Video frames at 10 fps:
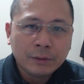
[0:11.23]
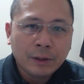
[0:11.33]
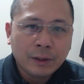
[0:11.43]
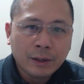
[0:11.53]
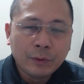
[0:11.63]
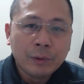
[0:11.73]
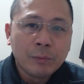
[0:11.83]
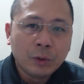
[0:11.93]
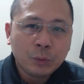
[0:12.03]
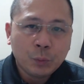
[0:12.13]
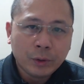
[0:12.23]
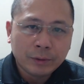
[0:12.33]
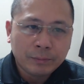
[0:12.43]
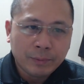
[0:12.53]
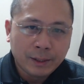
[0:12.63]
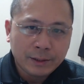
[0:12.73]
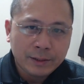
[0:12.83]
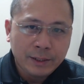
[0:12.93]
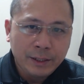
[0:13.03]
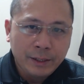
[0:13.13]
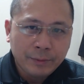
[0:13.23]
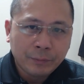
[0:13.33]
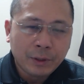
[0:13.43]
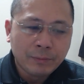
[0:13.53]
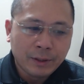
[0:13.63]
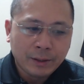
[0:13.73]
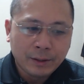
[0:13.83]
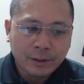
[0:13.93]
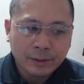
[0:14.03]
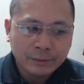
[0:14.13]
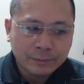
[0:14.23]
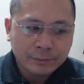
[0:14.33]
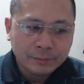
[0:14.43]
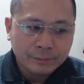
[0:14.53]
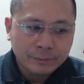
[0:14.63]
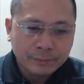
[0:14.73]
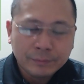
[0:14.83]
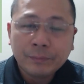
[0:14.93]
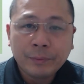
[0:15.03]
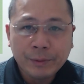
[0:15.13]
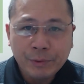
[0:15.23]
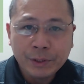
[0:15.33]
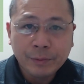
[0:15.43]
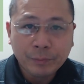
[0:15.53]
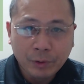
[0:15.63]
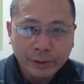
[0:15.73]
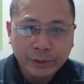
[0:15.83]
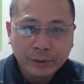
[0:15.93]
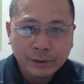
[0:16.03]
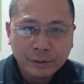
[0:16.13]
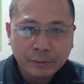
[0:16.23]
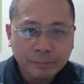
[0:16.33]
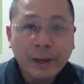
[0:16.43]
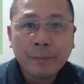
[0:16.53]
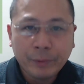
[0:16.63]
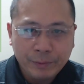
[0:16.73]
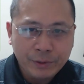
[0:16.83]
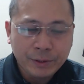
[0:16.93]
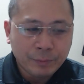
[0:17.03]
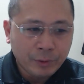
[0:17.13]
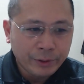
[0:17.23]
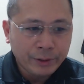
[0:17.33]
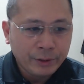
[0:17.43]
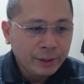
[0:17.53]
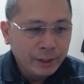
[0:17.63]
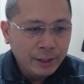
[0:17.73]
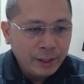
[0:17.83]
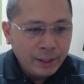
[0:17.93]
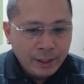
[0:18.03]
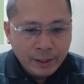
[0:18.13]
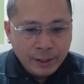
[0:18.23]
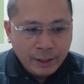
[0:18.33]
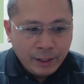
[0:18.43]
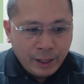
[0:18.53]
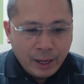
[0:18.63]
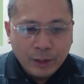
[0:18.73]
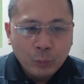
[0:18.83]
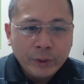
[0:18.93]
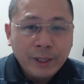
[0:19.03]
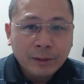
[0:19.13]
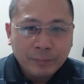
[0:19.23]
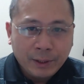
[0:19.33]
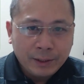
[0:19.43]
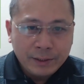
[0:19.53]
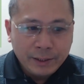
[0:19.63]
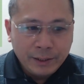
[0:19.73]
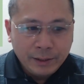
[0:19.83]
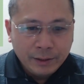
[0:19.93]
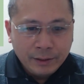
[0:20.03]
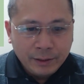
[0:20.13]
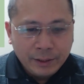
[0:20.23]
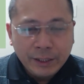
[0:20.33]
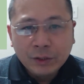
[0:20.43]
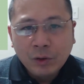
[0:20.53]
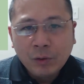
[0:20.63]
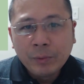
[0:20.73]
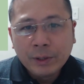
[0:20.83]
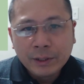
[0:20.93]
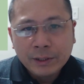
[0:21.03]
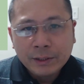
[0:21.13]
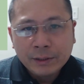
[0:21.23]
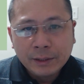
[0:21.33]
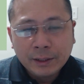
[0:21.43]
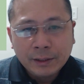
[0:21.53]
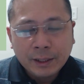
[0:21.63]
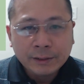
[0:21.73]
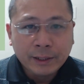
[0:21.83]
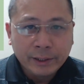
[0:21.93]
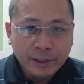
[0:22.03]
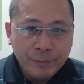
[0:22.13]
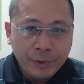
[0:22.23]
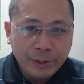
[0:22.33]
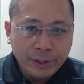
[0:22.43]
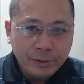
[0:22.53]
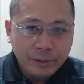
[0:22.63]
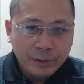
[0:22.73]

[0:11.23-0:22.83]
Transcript: a remote work policy from a previous employer, my previous employer. And with that policy, it covers a telecommuting